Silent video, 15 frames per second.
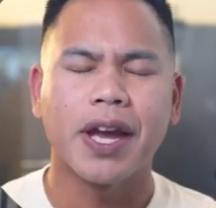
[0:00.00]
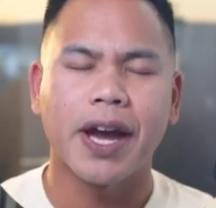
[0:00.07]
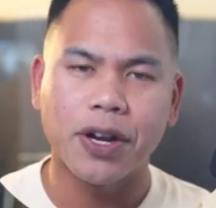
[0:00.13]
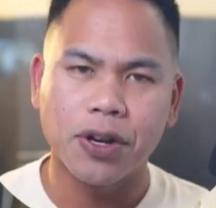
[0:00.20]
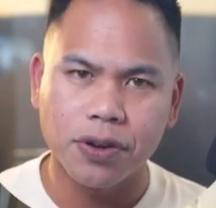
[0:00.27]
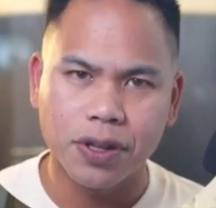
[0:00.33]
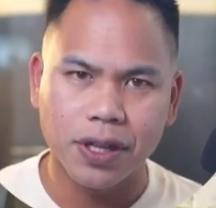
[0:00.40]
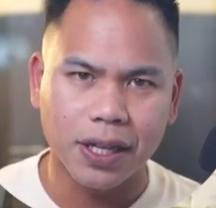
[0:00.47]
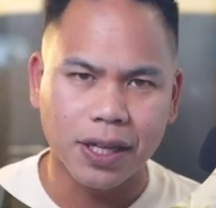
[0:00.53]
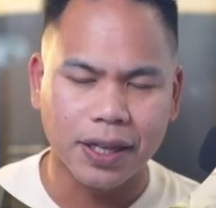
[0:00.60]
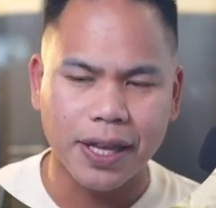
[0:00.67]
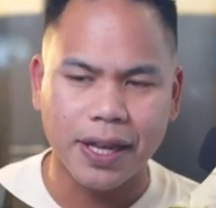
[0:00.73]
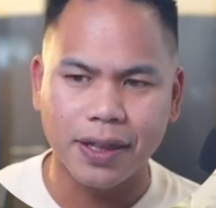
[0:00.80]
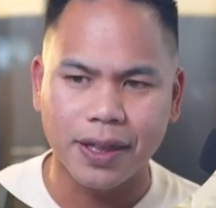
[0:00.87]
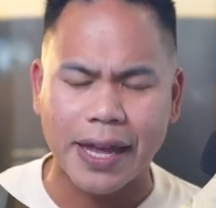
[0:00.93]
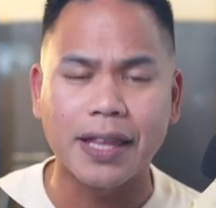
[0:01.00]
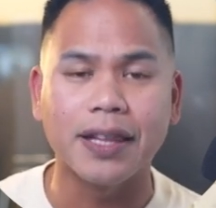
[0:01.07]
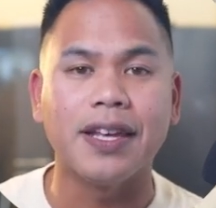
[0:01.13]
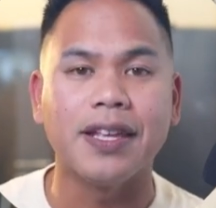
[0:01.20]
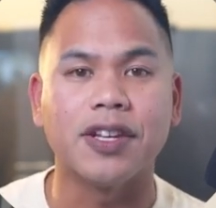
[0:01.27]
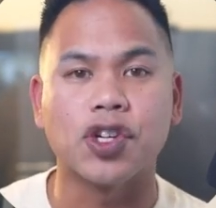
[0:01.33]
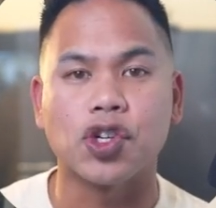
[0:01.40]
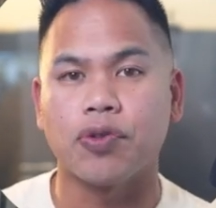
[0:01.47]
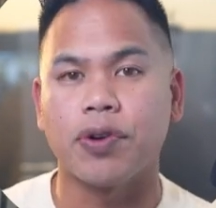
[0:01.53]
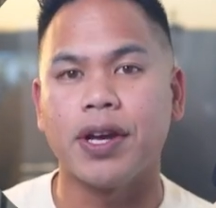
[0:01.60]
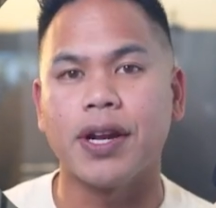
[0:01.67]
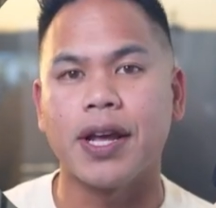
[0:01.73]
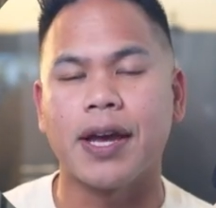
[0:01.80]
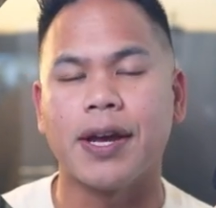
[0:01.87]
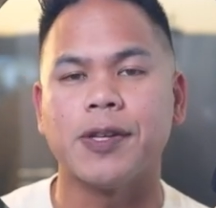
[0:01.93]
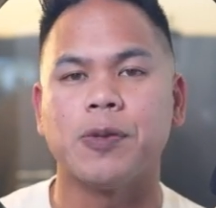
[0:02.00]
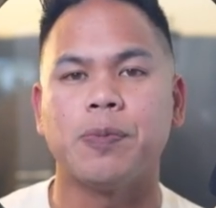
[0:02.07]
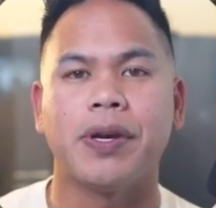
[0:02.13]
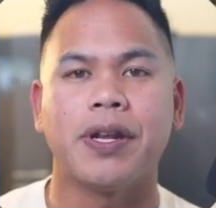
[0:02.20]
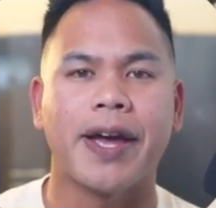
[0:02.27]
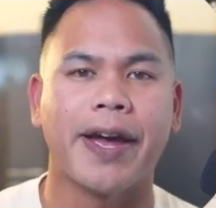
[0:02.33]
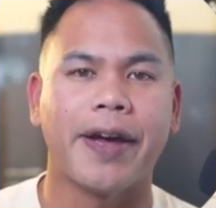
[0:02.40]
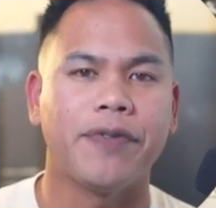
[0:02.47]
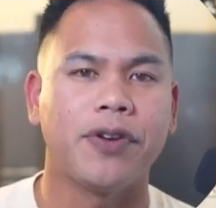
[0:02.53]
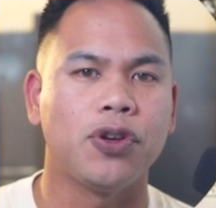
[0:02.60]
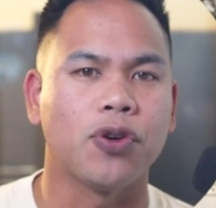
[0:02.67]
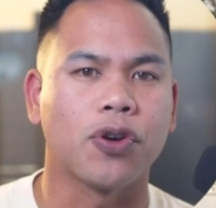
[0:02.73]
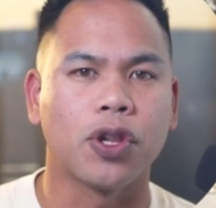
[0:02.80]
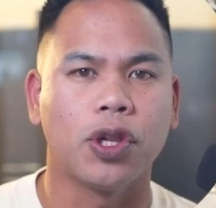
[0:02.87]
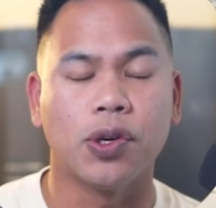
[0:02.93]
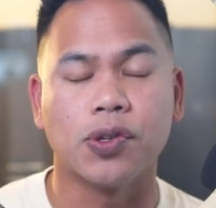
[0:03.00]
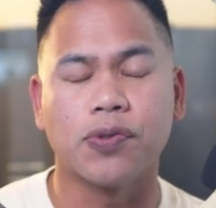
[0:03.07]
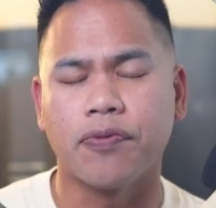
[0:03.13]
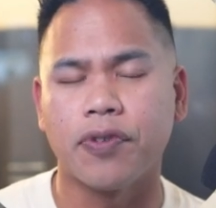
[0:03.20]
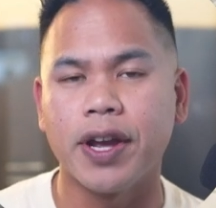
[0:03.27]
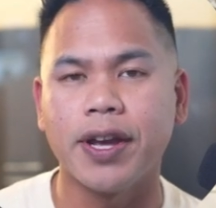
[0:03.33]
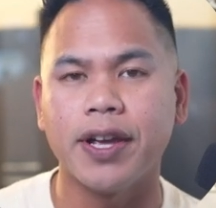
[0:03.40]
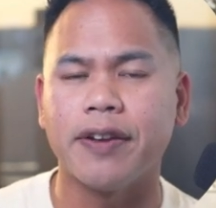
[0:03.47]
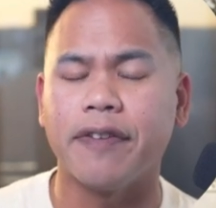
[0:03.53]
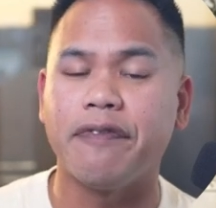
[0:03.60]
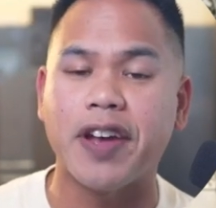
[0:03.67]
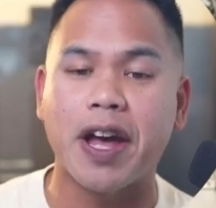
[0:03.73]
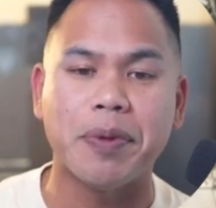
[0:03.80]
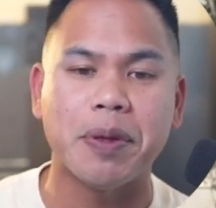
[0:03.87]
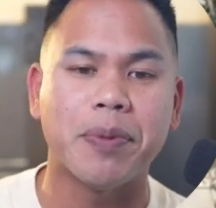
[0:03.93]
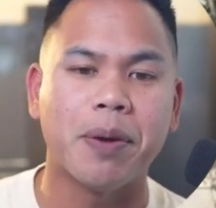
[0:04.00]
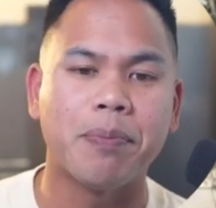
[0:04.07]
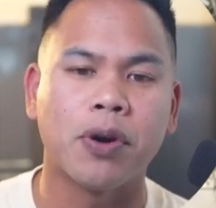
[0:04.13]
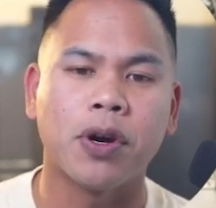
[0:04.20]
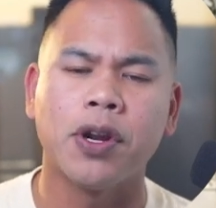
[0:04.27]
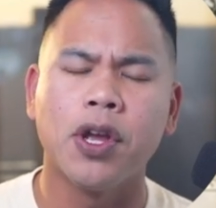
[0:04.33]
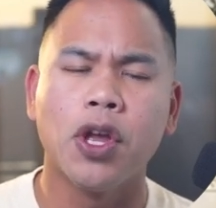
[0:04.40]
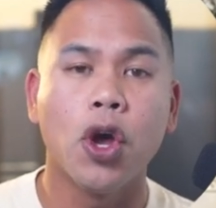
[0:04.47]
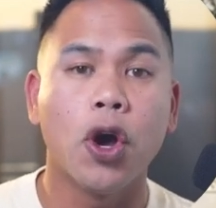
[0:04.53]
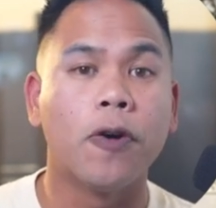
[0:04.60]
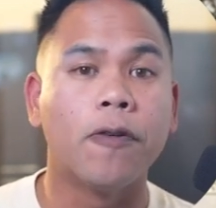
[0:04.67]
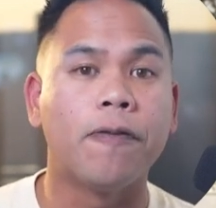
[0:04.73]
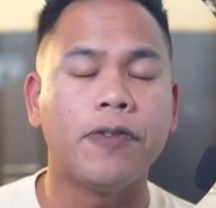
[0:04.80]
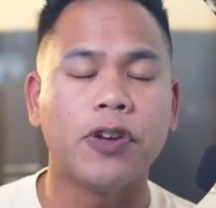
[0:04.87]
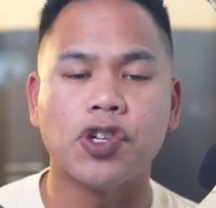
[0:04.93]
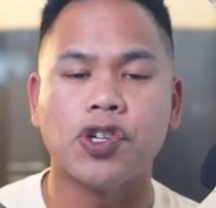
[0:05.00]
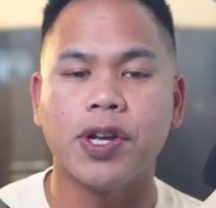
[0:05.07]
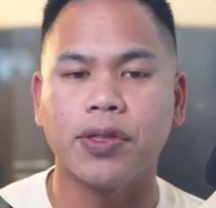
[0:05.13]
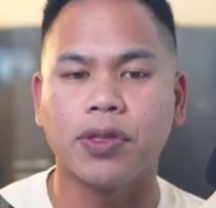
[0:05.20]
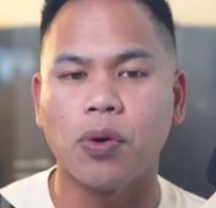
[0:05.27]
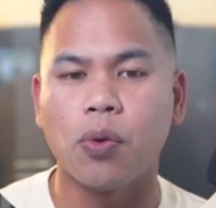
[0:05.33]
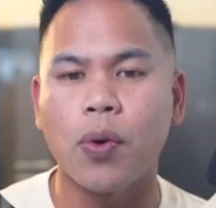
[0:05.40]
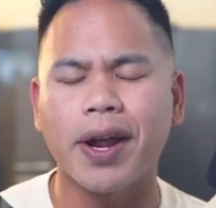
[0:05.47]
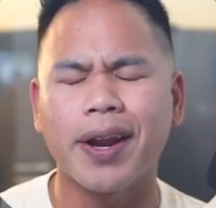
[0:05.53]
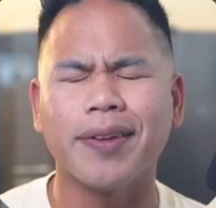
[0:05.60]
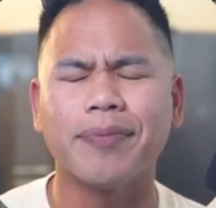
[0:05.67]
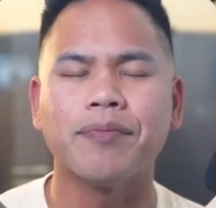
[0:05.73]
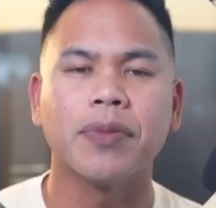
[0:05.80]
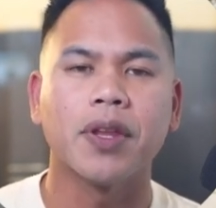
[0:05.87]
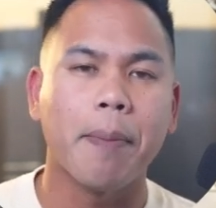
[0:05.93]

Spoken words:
I know that lately the trend has been having your close friend, a family member officiate the wedding.